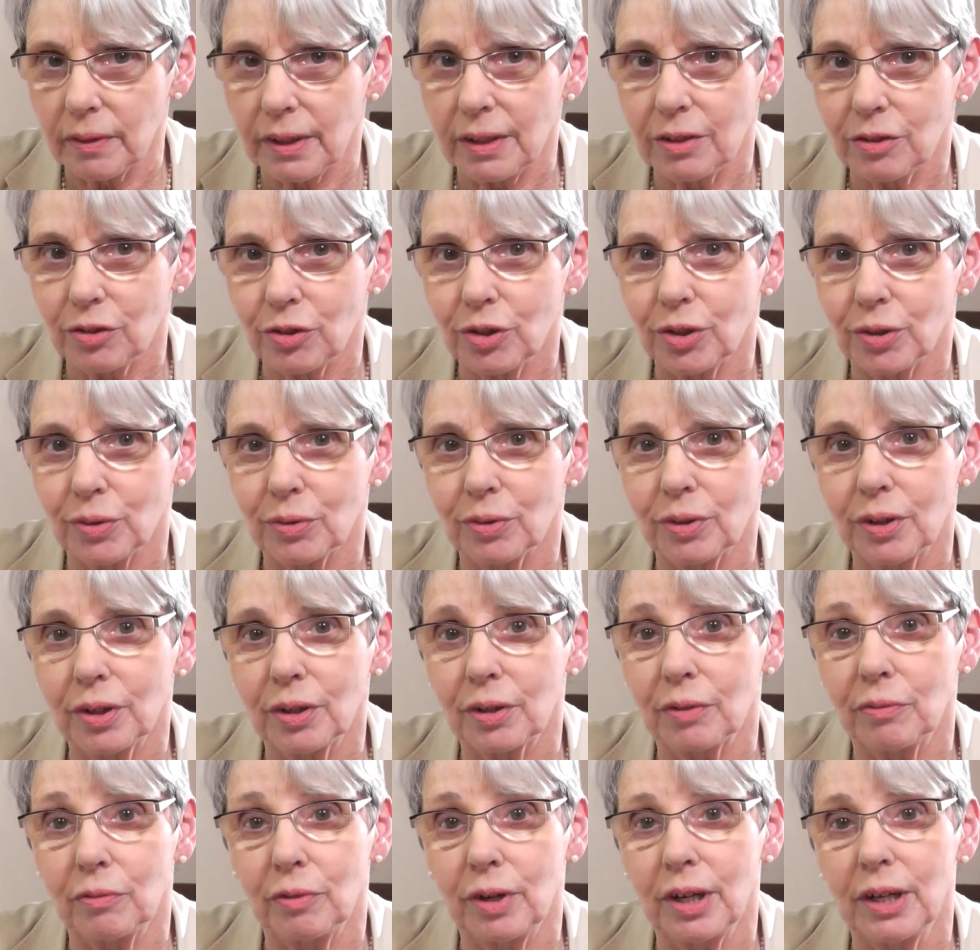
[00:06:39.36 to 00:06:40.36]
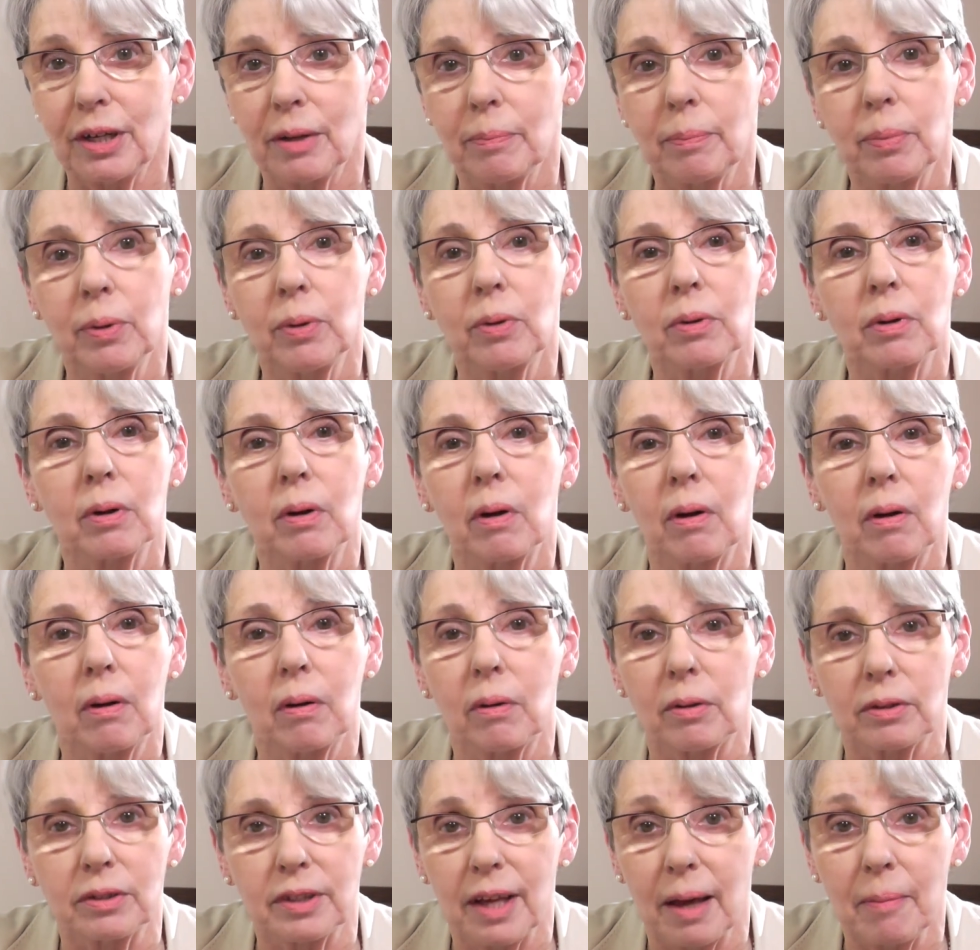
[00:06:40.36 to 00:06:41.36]
these children can read a book
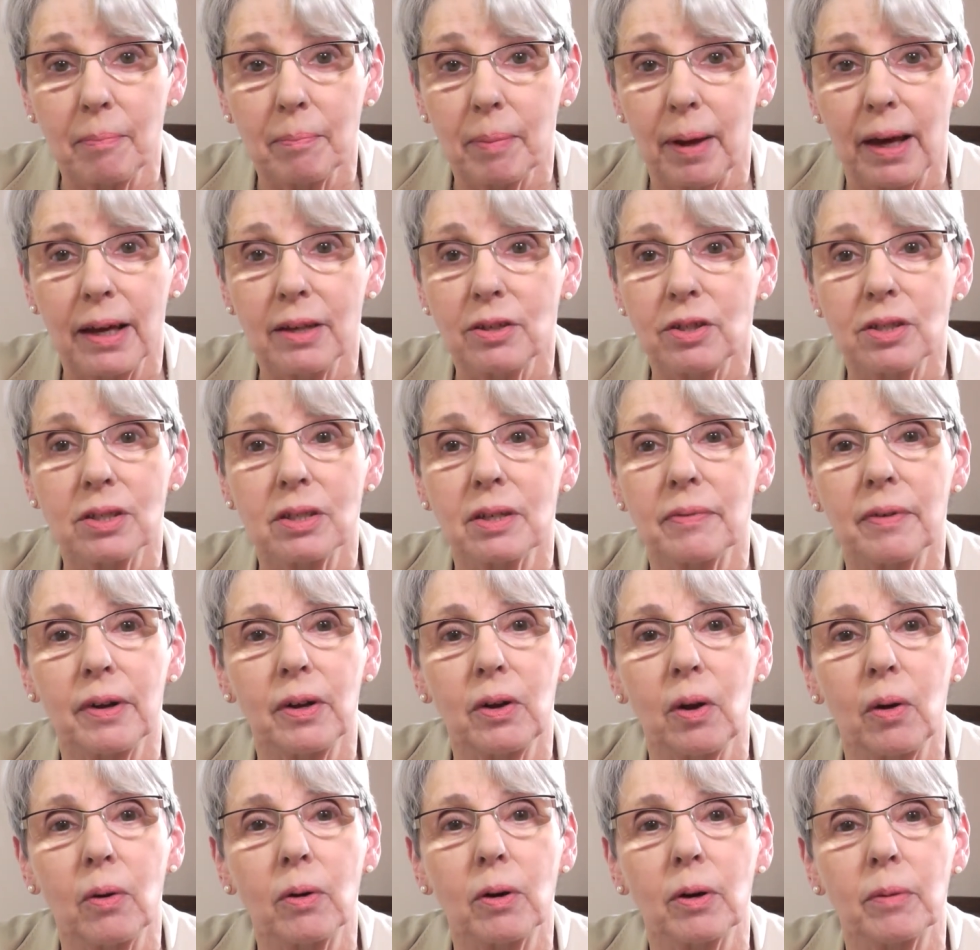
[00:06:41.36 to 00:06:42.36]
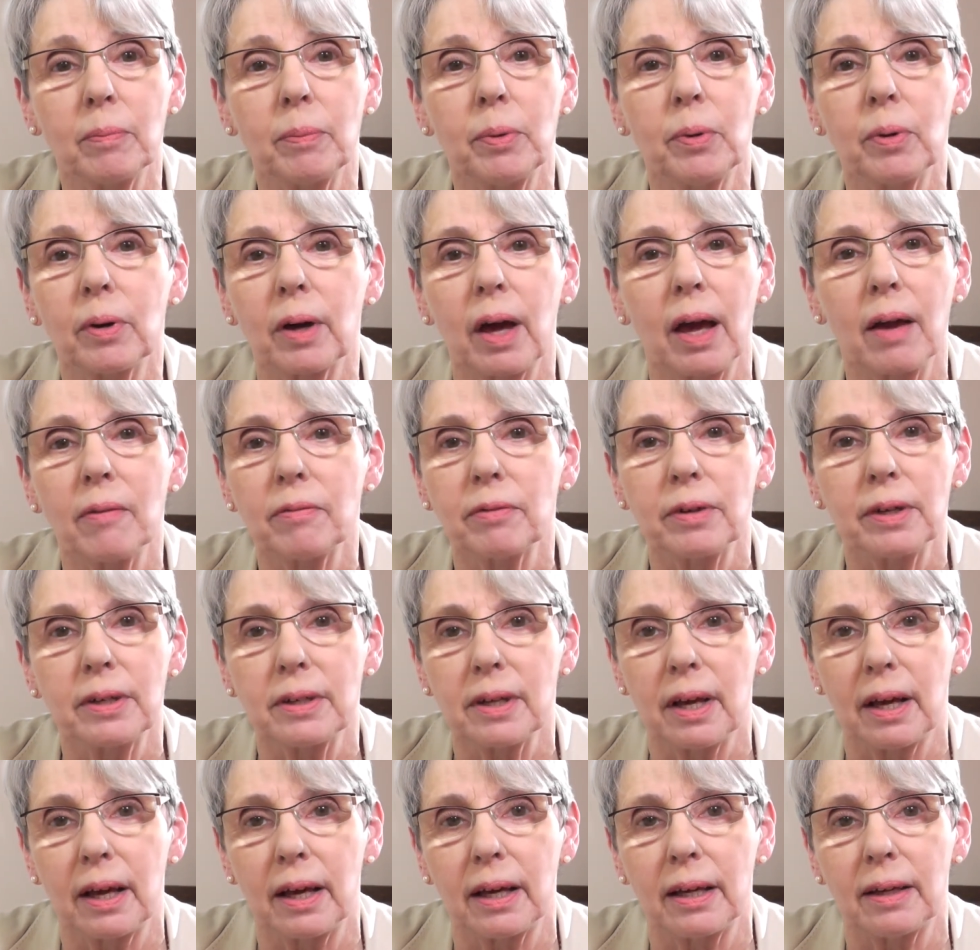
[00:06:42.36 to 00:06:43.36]
or 10 pages of a longer book every
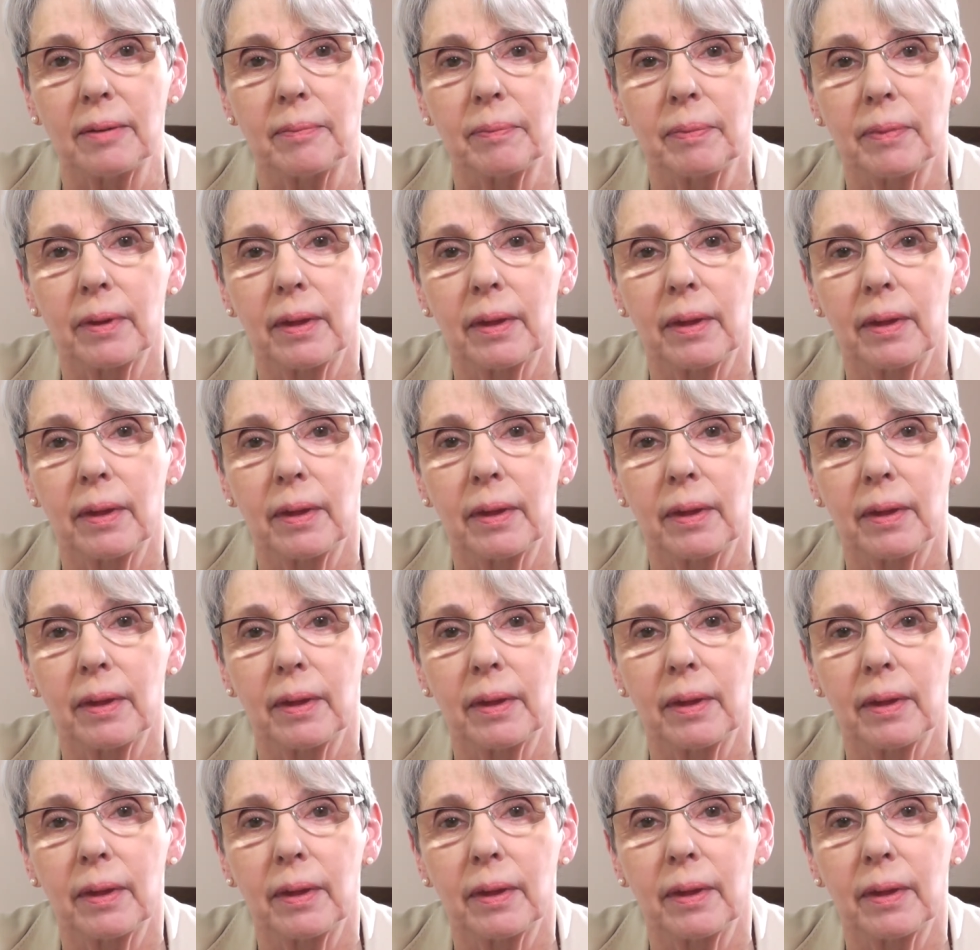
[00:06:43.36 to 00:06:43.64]
day.